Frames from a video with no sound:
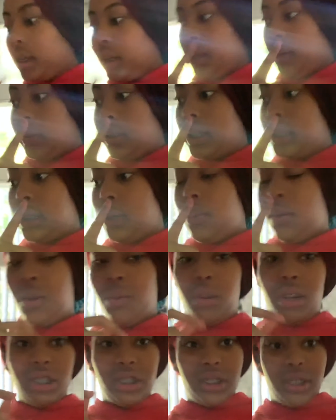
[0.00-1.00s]
because I want to
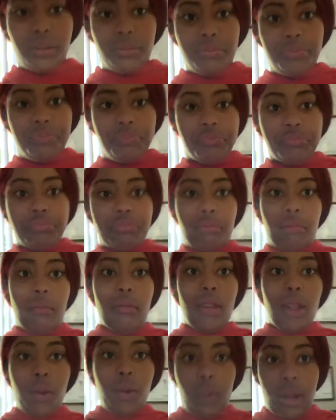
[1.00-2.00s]
wash them
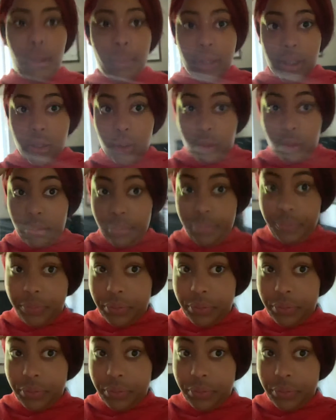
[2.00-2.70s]
while I'm at school.